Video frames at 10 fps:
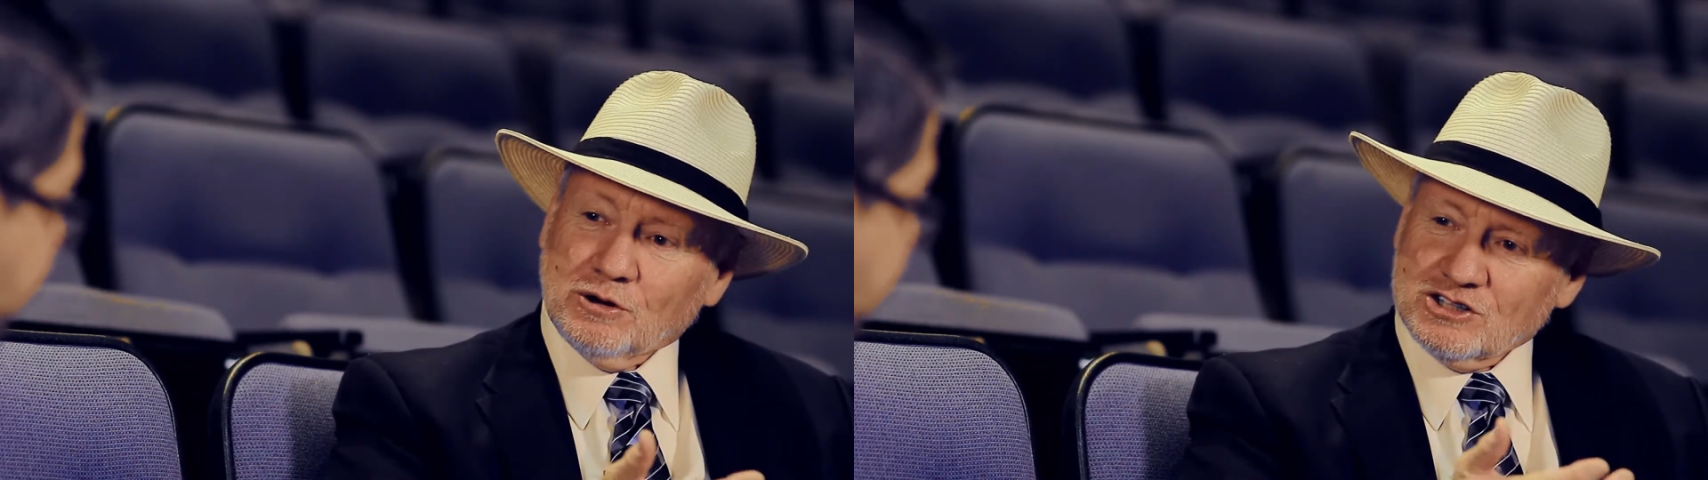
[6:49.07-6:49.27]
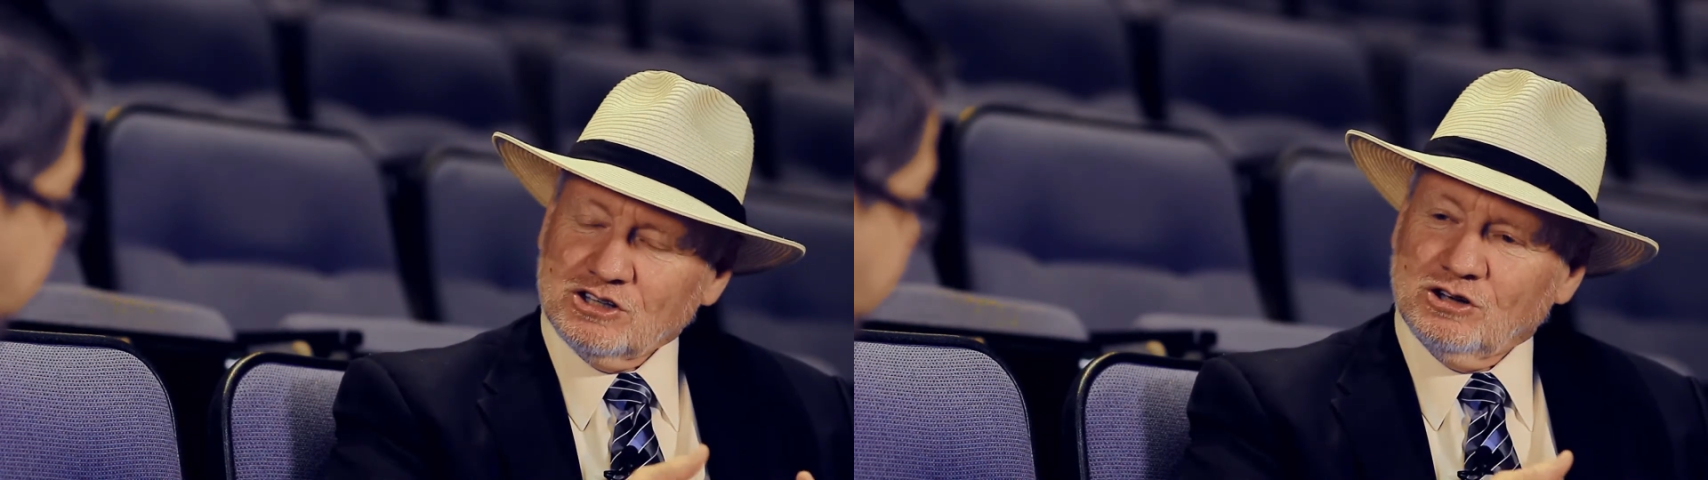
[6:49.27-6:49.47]

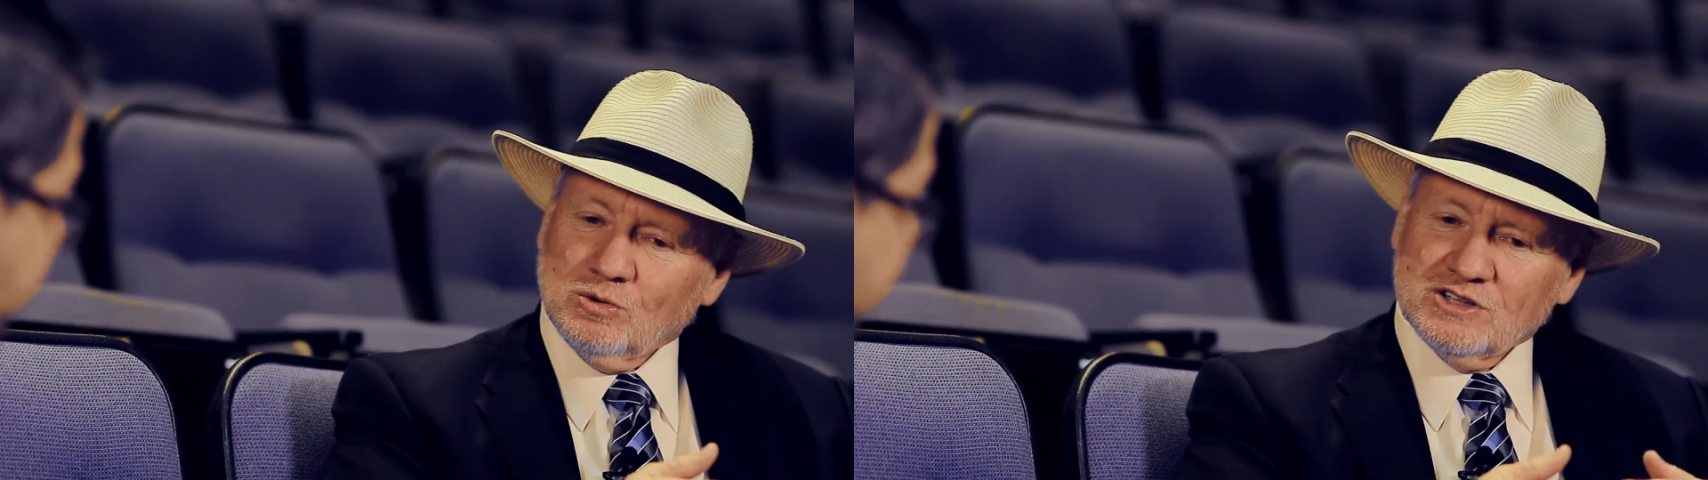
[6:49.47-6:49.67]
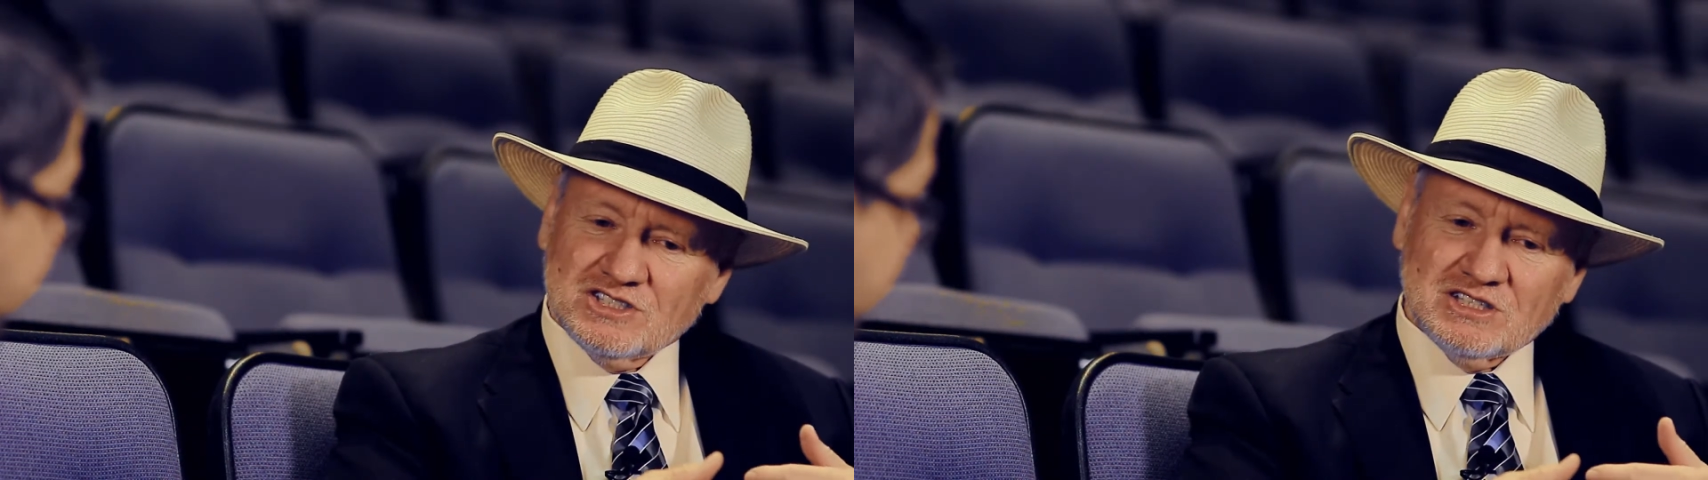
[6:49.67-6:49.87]
person
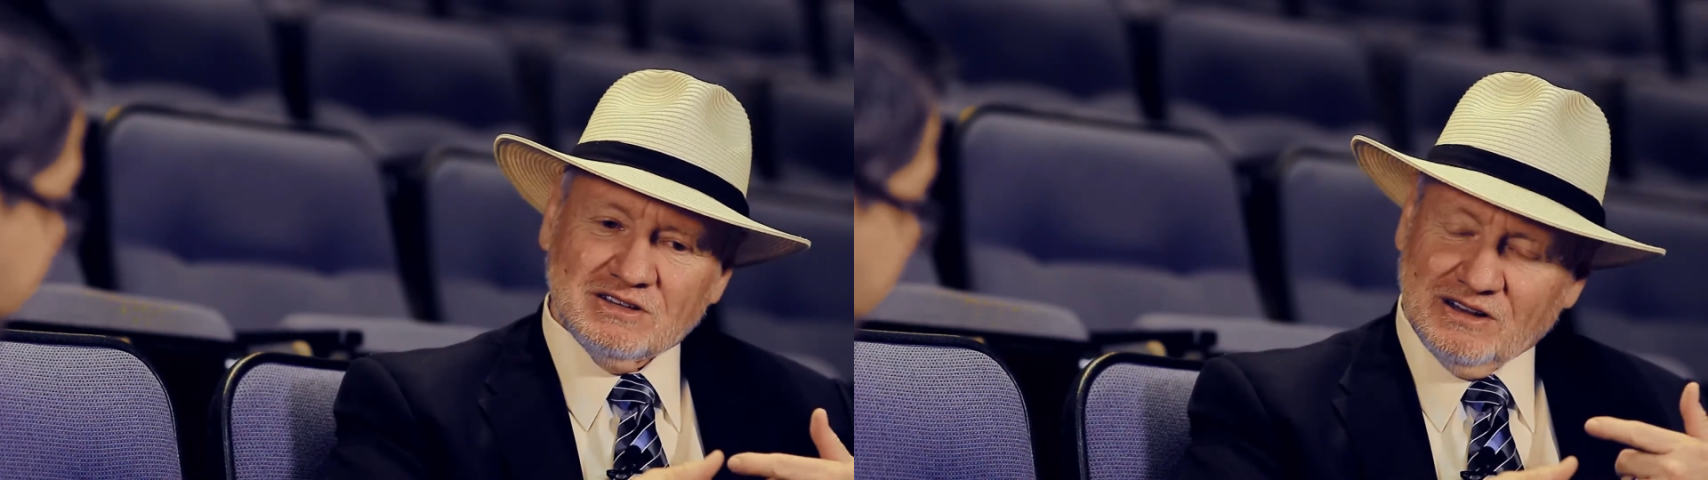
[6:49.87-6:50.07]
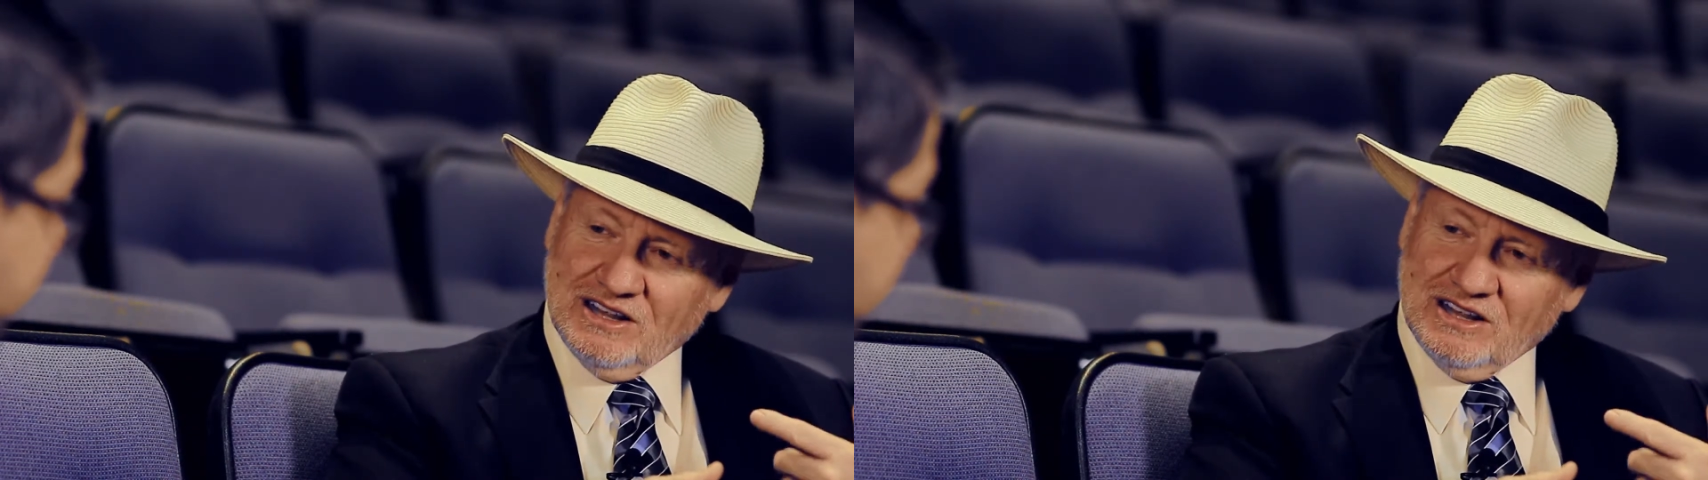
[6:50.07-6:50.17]
who was